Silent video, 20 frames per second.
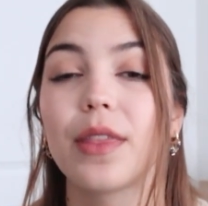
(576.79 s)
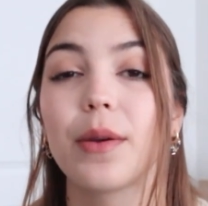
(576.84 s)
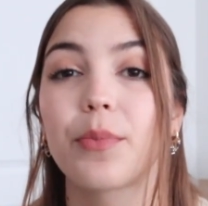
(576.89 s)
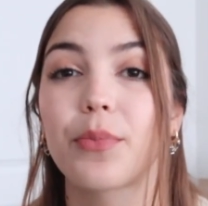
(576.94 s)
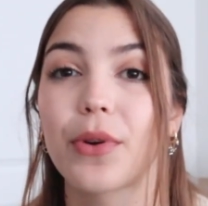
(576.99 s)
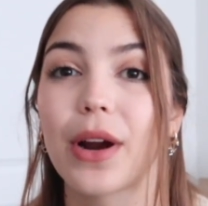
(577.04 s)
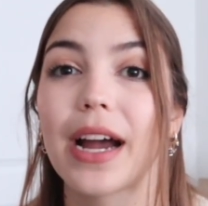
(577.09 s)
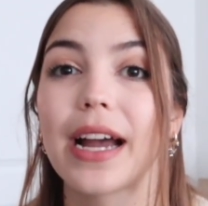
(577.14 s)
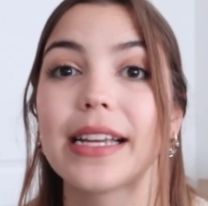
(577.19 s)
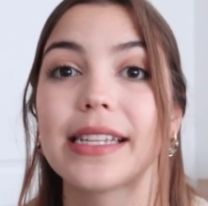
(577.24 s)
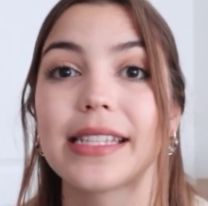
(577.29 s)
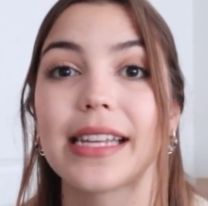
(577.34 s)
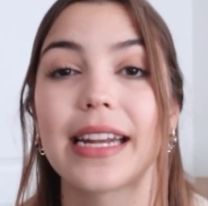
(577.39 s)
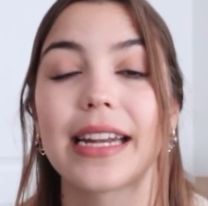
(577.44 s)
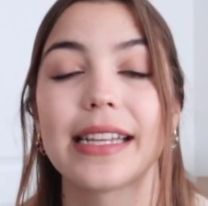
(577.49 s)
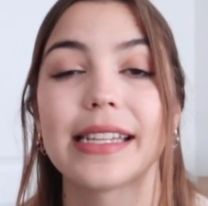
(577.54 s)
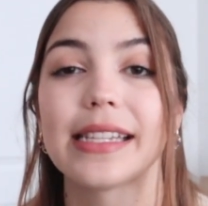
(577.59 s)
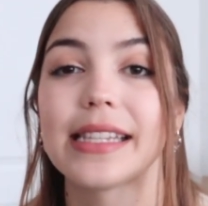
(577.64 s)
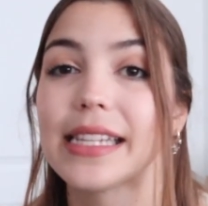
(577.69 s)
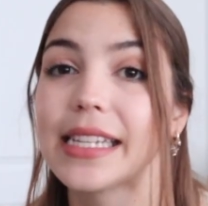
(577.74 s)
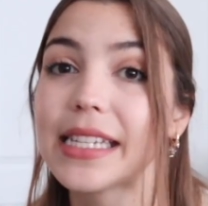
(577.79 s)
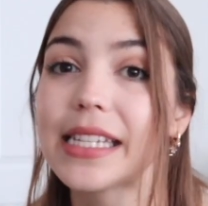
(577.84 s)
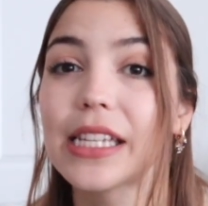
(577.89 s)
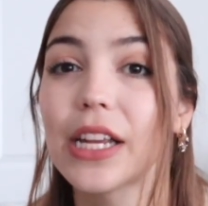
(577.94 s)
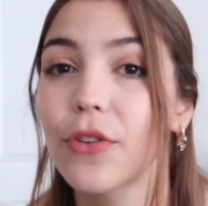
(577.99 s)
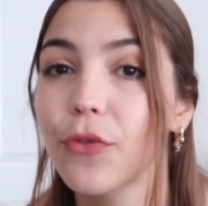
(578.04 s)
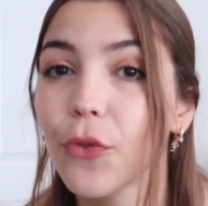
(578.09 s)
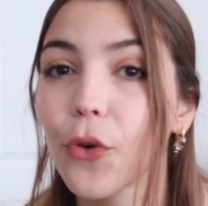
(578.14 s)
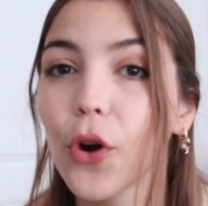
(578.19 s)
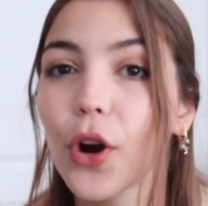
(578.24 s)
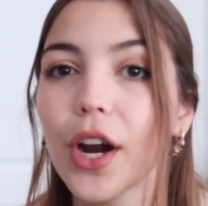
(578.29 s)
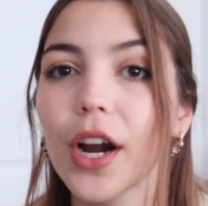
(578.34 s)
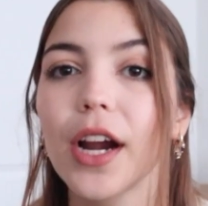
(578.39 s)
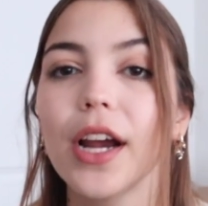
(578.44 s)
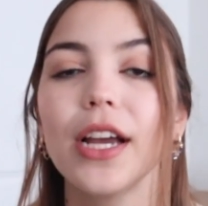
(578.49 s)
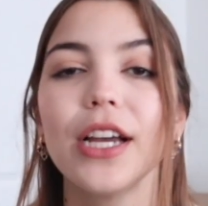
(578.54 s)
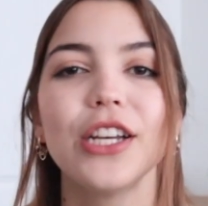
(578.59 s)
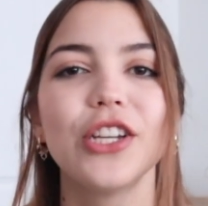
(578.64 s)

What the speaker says: the price that is listed for.